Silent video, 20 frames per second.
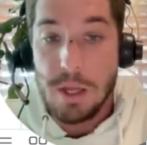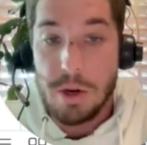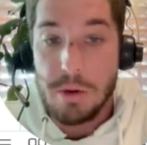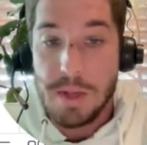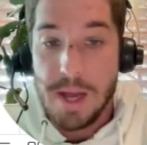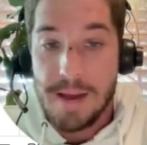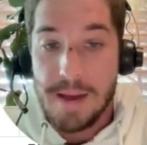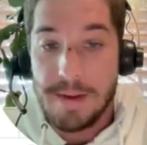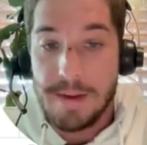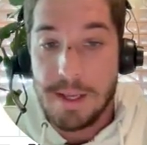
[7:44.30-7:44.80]

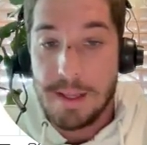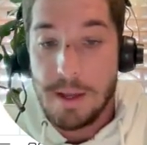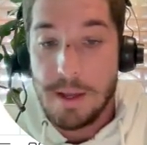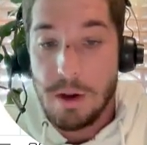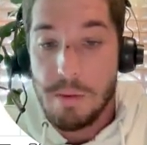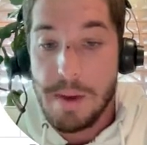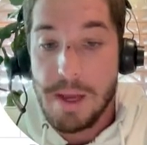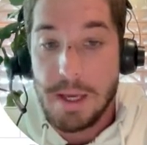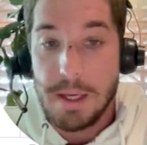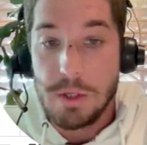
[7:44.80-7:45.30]
diving in there
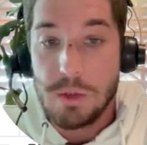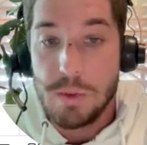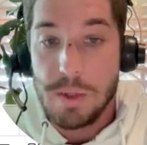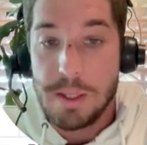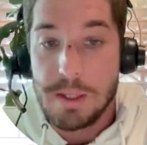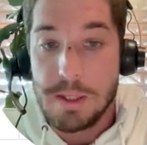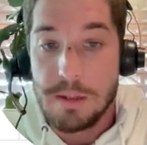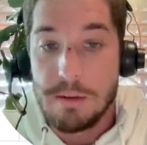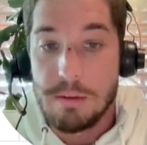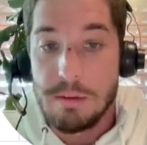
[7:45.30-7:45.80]
and making
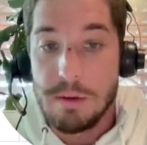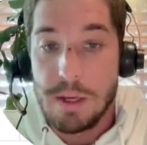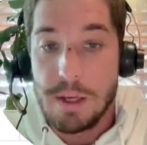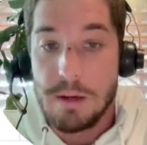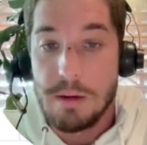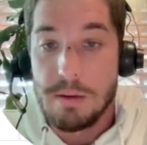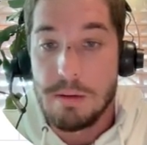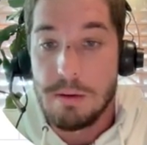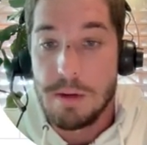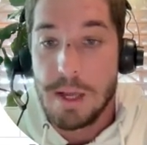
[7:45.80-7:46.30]
tweaks
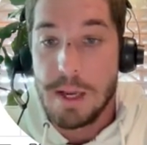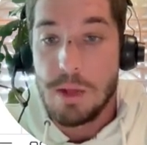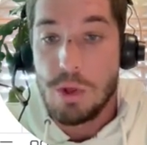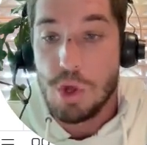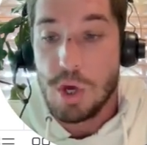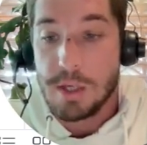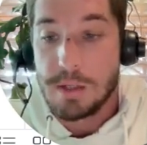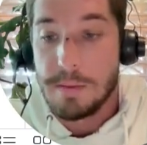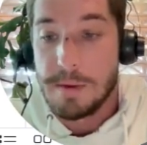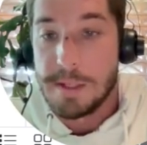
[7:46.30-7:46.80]
and
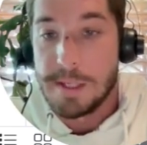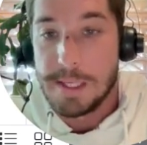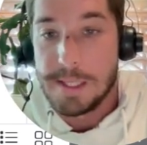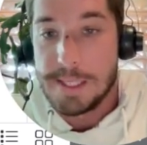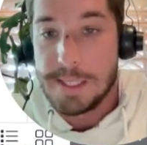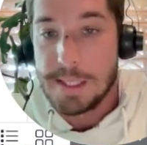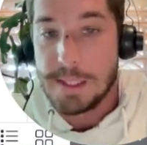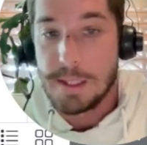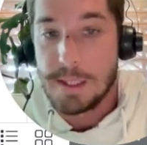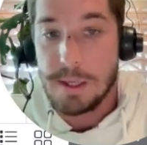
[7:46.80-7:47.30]
adjustments
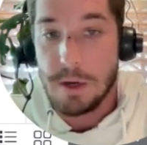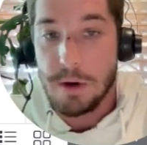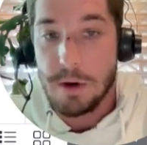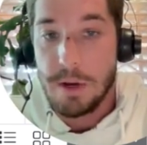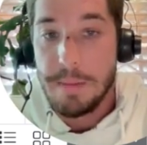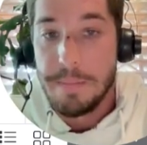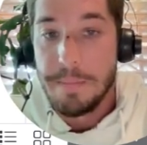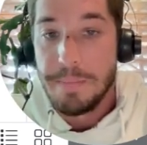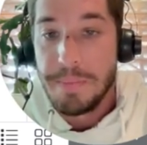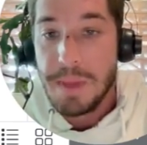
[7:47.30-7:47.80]
as
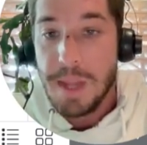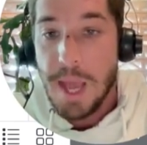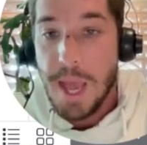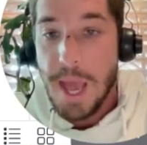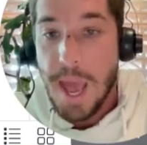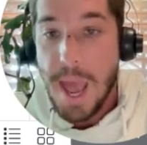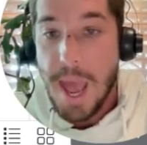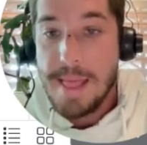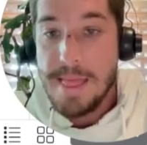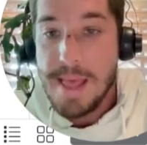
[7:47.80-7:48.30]
necessary.
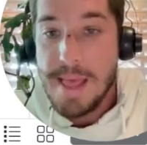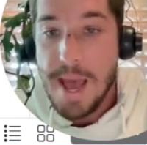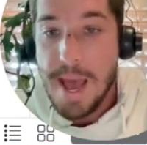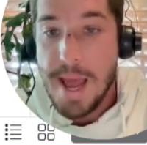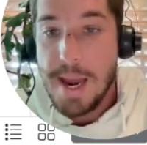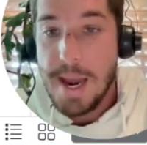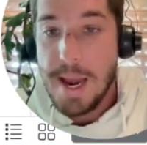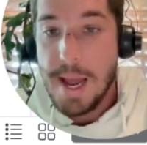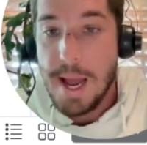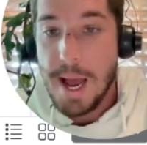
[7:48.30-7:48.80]
And
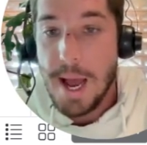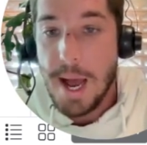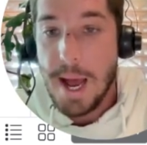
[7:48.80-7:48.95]
then